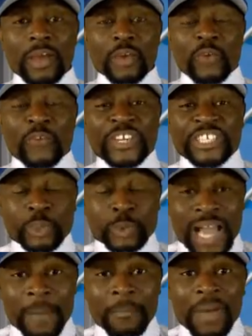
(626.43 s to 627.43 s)
You fit shoot
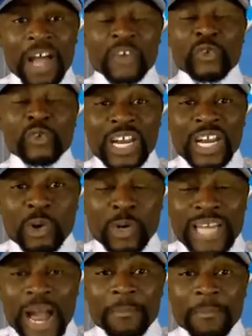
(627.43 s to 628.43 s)
them, you reload
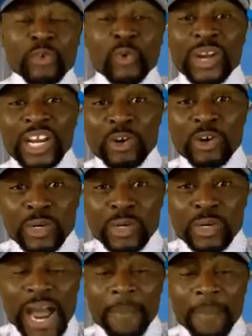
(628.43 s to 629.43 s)
them,
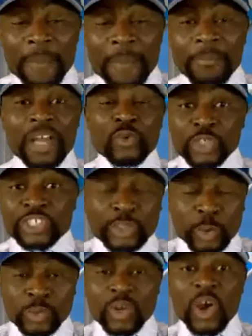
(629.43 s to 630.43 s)
you shoot,
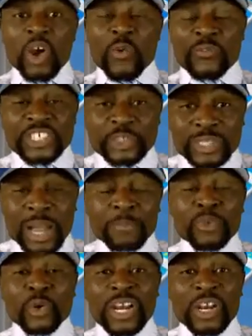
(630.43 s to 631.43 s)
you fit shoot them,
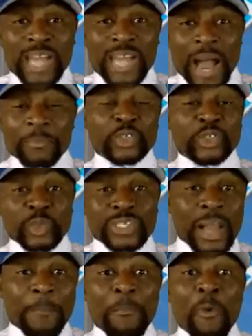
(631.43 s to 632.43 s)
you reload them, you shoot
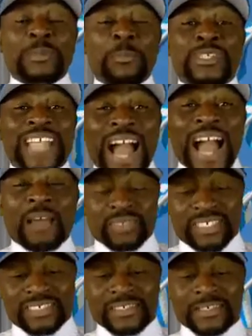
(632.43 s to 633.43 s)
them multiple
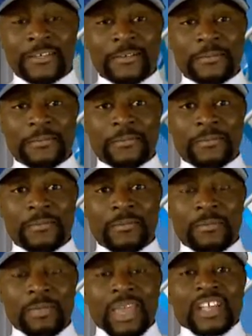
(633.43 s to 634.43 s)
times.
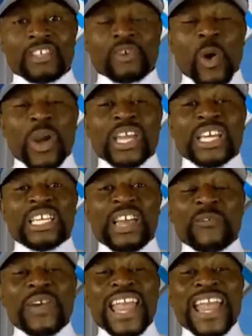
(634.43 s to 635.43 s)
So it gives
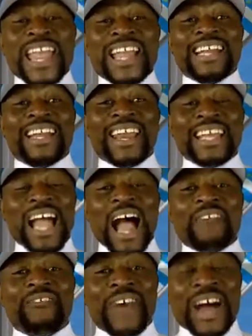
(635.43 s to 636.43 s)
you a greater
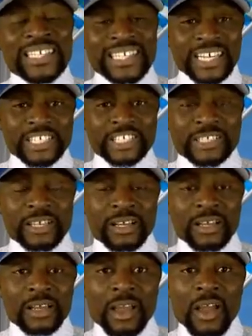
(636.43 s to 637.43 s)
advantage
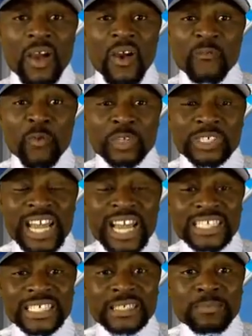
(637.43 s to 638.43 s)
for take
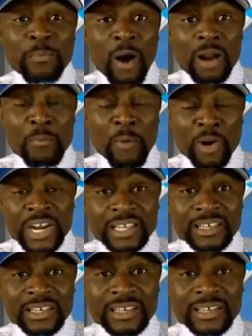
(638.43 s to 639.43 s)
small money
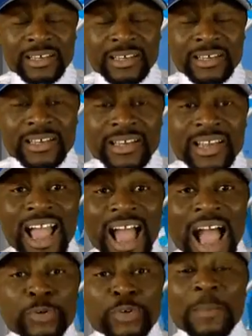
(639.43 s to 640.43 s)
and
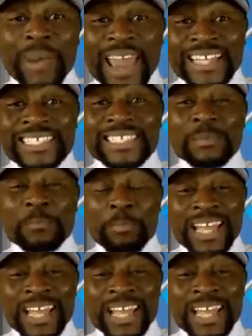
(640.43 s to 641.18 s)
produce plenty